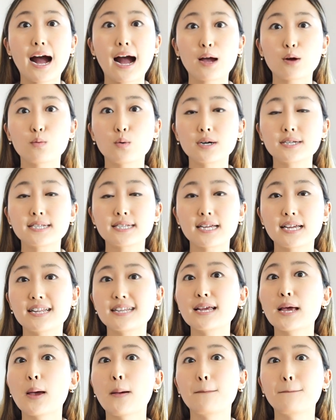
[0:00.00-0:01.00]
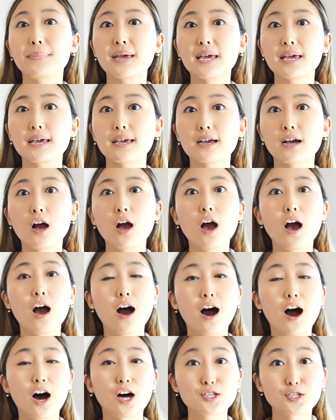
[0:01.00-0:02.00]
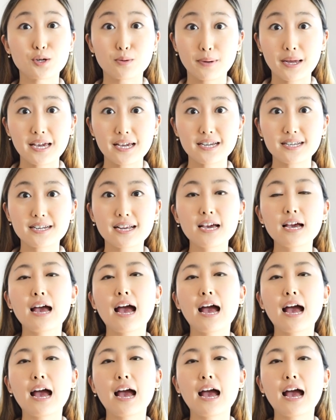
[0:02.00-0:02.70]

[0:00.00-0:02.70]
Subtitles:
I wasn't being underpaid.